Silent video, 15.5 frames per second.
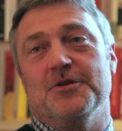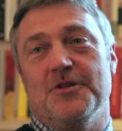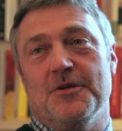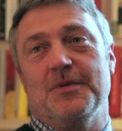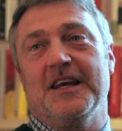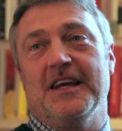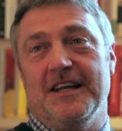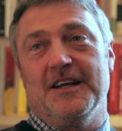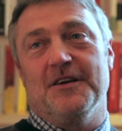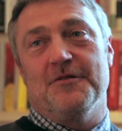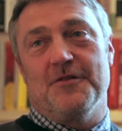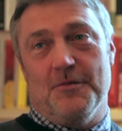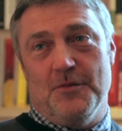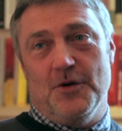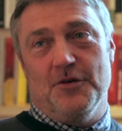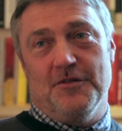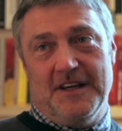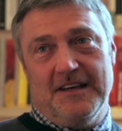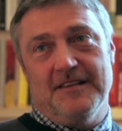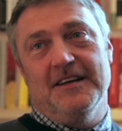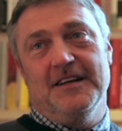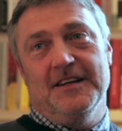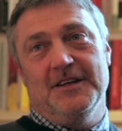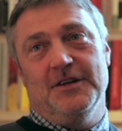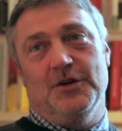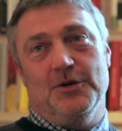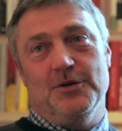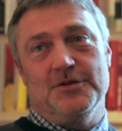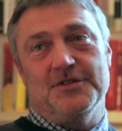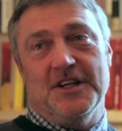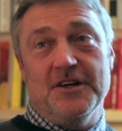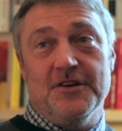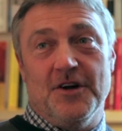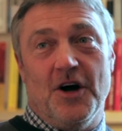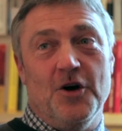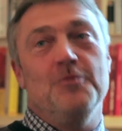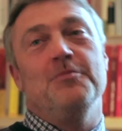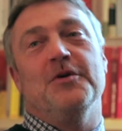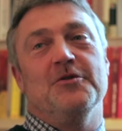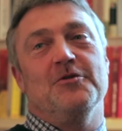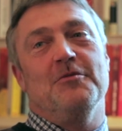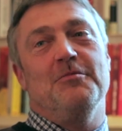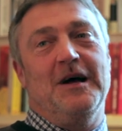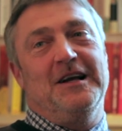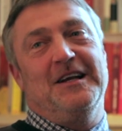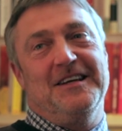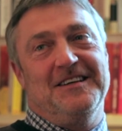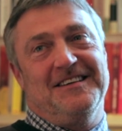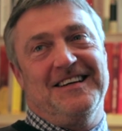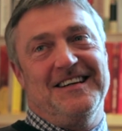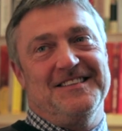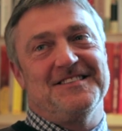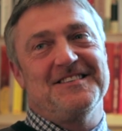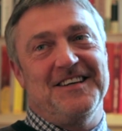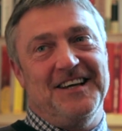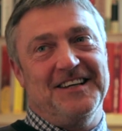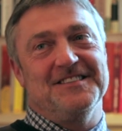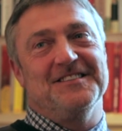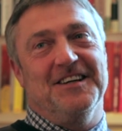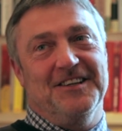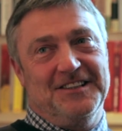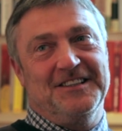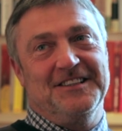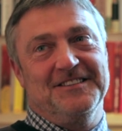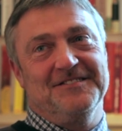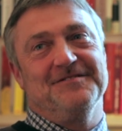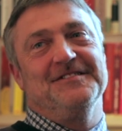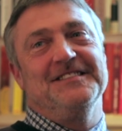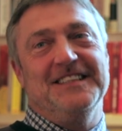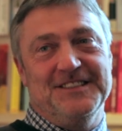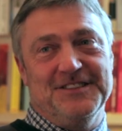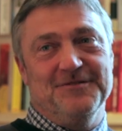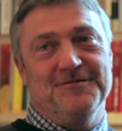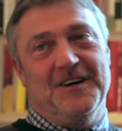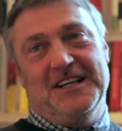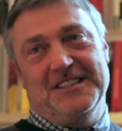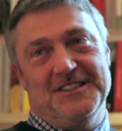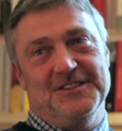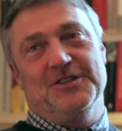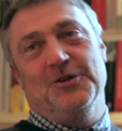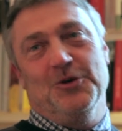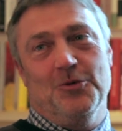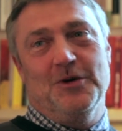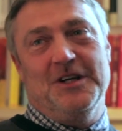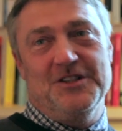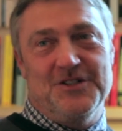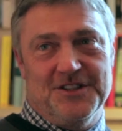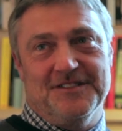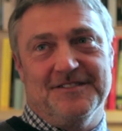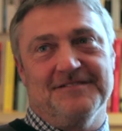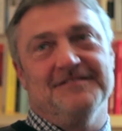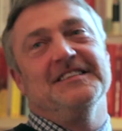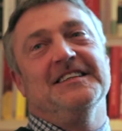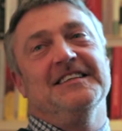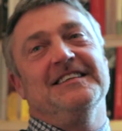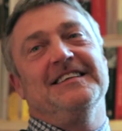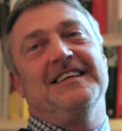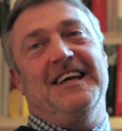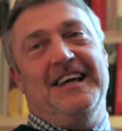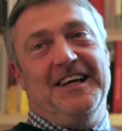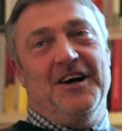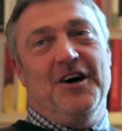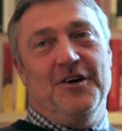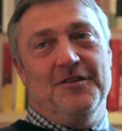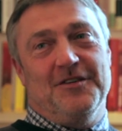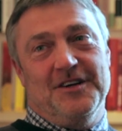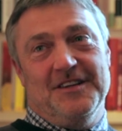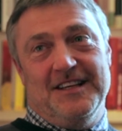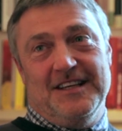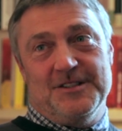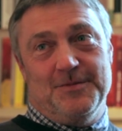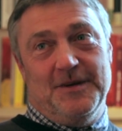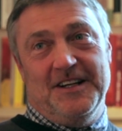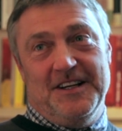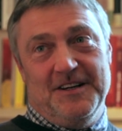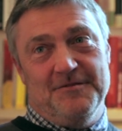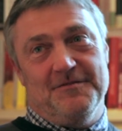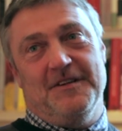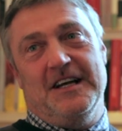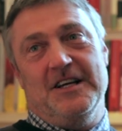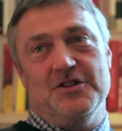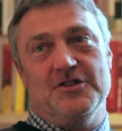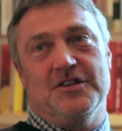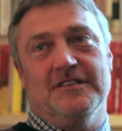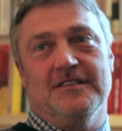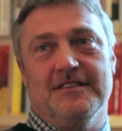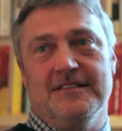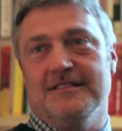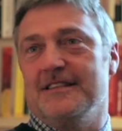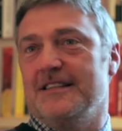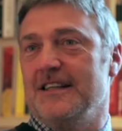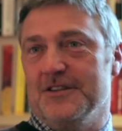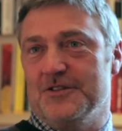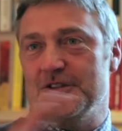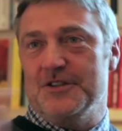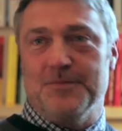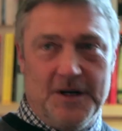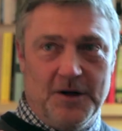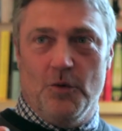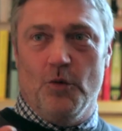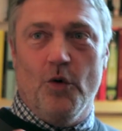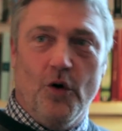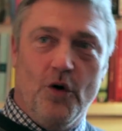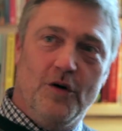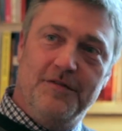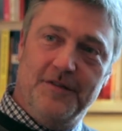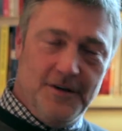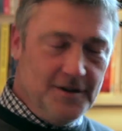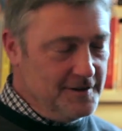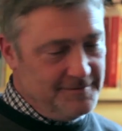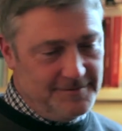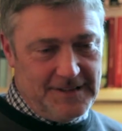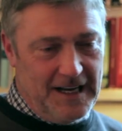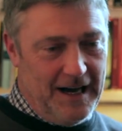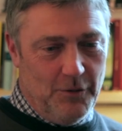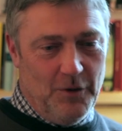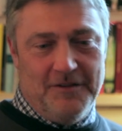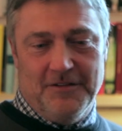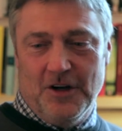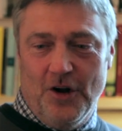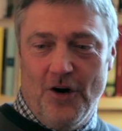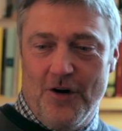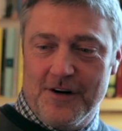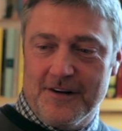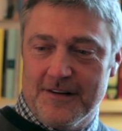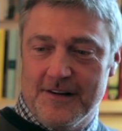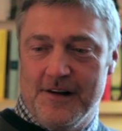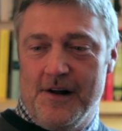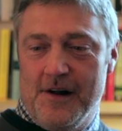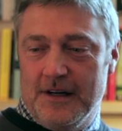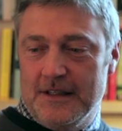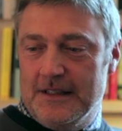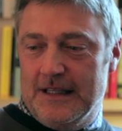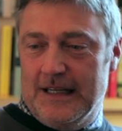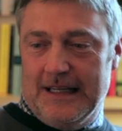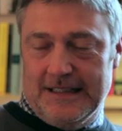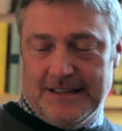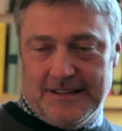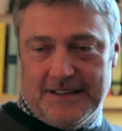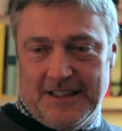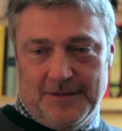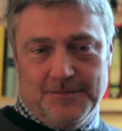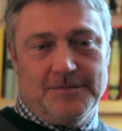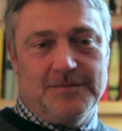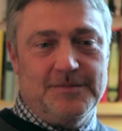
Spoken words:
the beginning of the movie, who's in open rebellion against King Duncan. He's invited the Norwegian king over, and there's been an invasion, and the country's been at war for however long. And